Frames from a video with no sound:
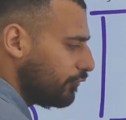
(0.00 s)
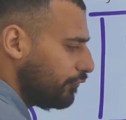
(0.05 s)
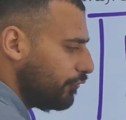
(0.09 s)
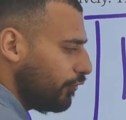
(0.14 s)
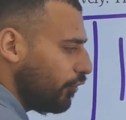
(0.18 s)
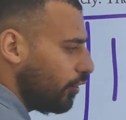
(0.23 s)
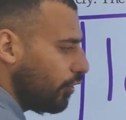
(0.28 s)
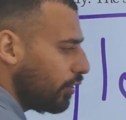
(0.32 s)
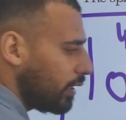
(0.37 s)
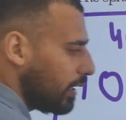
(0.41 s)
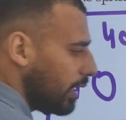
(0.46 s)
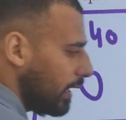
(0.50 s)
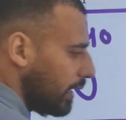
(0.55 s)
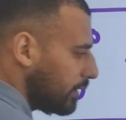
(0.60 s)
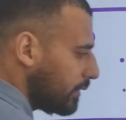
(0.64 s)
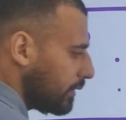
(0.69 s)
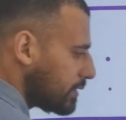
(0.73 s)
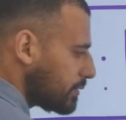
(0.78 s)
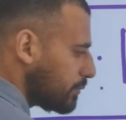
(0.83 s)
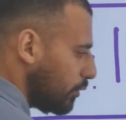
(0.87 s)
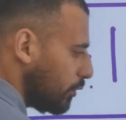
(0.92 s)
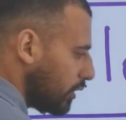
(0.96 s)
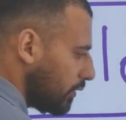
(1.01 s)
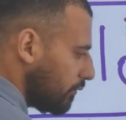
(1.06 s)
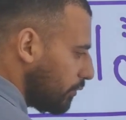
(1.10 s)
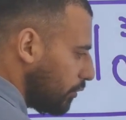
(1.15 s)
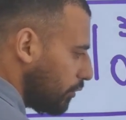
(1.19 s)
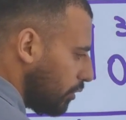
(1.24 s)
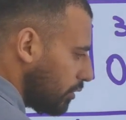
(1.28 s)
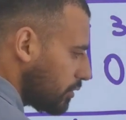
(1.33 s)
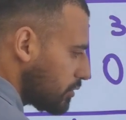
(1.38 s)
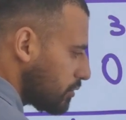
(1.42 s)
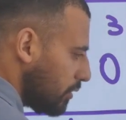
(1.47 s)
4, and this body will
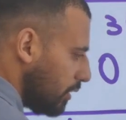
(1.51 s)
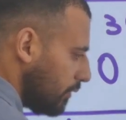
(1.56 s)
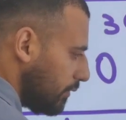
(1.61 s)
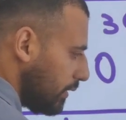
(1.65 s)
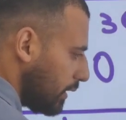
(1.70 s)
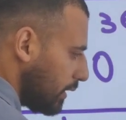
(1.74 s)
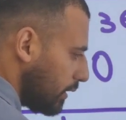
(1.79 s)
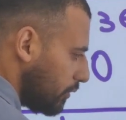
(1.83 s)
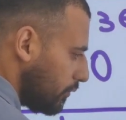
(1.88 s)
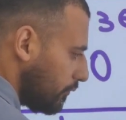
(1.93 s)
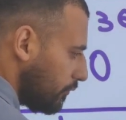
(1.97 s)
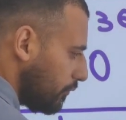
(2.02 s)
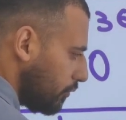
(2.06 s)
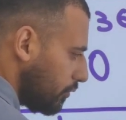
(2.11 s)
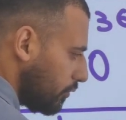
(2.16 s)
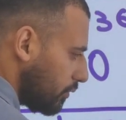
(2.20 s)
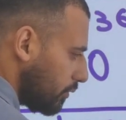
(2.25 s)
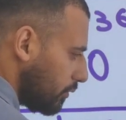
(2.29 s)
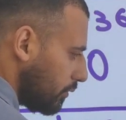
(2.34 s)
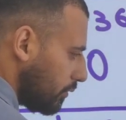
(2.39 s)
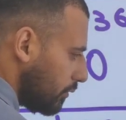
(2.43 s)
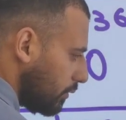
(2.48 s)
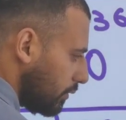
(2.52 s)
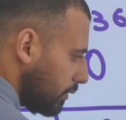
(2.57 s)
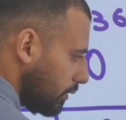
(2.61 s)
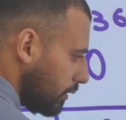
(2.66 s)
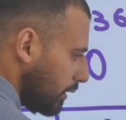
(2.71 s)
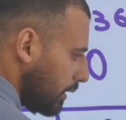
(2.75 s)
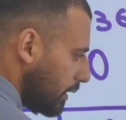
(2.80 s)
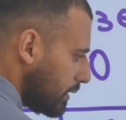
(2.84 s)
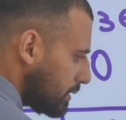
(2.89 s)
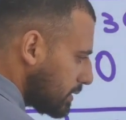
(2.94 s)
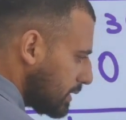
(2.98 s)
also have negative
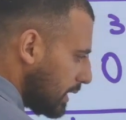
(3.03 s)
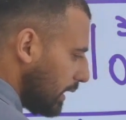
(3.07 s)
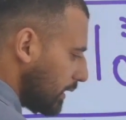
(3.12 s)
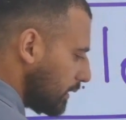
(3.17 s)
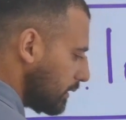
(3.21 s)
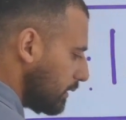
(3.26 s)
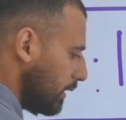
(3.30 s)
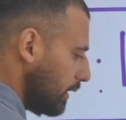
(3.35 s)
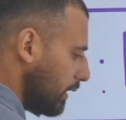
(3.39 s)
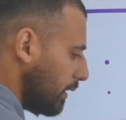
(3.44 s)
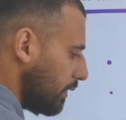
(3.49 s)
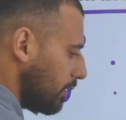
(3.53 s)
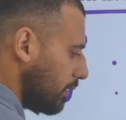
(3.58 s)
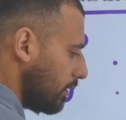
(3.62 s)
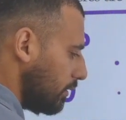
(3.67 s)
4. Is that clear?